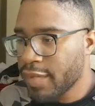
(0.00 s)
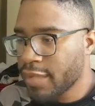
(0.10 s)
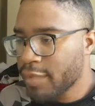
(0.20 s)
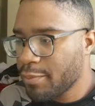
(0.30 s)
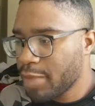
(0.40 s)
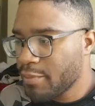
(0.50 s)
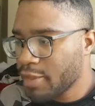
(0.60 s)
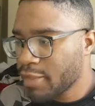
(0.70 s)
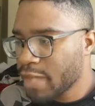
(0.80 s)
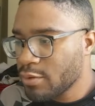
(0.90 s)
And they
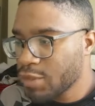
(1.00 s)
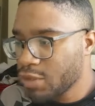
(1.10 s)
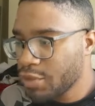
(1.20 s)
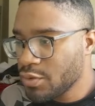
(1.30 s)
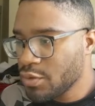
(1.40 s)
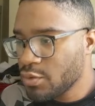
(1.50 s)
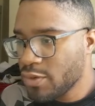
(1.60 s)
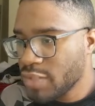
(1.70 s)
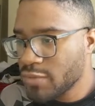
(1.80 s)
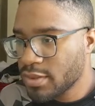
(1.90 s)
don't show you too
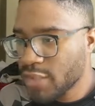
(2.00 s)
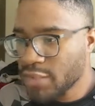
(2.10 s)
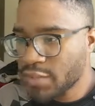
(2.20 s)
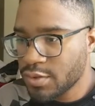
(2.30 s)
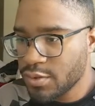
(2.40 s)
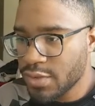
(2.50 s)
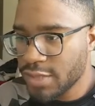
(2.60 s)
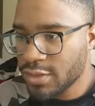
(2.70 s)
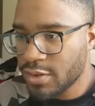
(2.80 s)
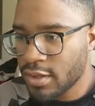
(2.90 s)
much, but they show you
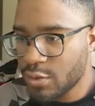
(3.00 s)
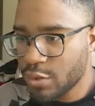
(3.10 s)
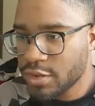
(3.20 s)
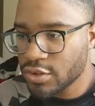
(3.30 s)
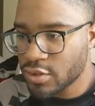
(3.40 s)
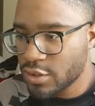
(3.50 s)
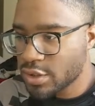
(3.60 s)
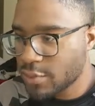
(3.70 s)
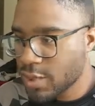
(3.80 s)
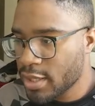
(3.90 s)
where to source
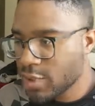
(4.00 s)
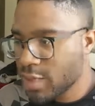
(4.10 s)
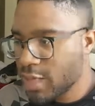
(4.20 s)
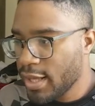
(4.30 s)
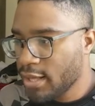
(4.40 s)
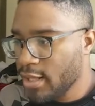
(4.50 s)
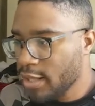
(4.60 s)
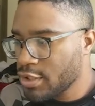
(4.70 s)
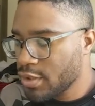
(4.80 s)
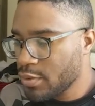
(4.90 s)
the product, and then
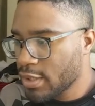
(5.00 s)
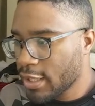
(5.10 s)
they show you